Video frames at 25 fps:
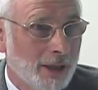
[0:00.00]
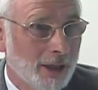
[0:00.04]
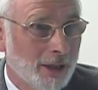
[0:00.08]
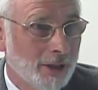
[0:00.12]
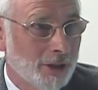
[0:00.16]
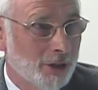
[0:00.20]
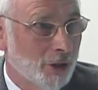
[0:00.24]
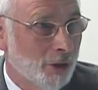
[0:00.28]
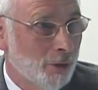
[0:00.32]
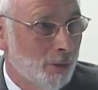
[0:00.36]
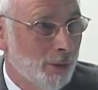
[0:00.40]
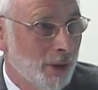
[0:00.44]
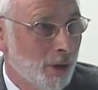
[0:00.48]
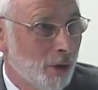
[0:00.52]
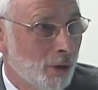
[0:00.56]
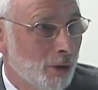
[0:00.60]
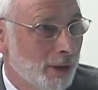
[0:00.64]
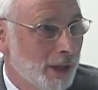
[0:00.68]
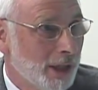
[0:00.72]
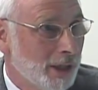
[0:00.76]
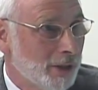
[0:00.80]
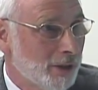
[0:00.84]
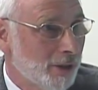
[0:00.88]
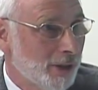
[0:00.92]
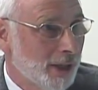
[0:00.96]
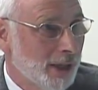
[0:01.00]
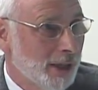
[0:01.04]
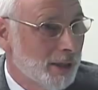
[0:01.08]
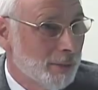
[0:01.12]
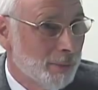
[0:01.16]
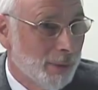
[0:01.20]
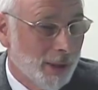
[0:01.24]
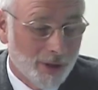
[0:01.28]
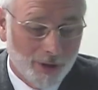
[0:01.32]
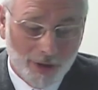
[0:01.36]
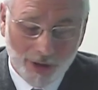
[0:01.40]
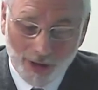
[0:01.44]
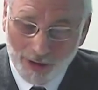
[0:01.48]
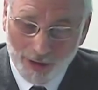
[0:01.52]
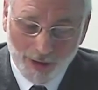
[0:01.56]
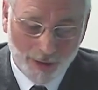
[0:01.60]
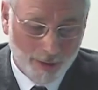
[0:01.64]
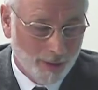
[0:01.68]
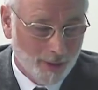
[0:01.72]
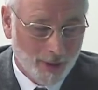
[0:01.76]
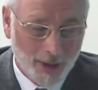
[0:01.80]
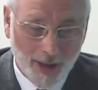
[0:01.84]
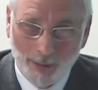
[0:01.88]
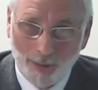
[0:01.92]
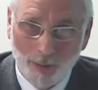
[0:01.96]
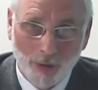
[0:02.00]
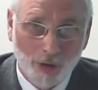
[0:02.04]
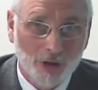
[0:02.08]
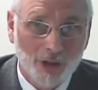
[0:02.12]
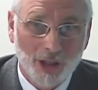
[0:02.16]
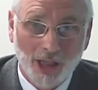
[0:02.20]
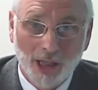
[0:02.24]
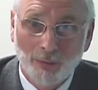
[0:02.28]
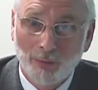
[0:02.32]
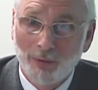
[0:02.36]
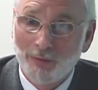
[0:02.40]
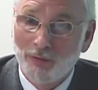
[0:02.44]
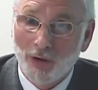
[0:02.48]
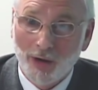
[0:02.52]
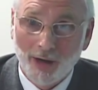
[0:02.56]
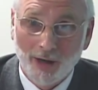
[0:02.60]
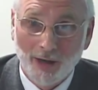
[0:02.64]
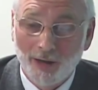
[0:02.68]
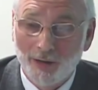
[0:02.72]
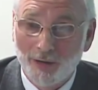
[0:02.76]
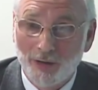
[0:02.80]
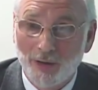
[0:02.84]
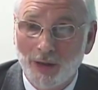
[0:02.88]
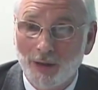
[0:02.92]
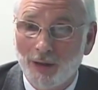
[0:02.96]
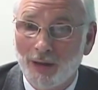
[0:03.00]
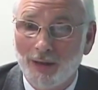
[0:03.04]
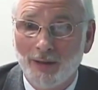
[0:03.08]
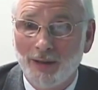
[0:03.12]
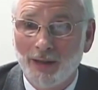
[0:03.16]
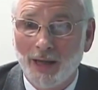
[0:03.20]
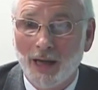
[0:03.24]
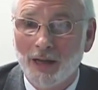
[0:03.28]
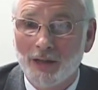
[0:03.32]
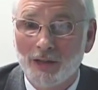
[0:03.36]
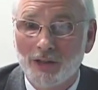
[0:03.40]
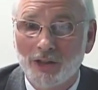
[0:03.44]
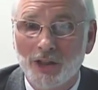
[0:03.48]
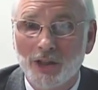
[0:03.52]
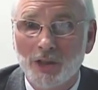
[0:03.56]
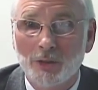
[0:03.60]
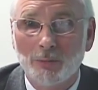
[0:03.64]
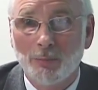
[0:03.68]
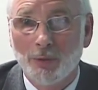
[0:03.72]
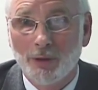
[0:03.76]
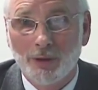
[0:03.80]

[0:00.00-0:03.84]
And so we all need to think about it. I'm not saying we've got any of the answers,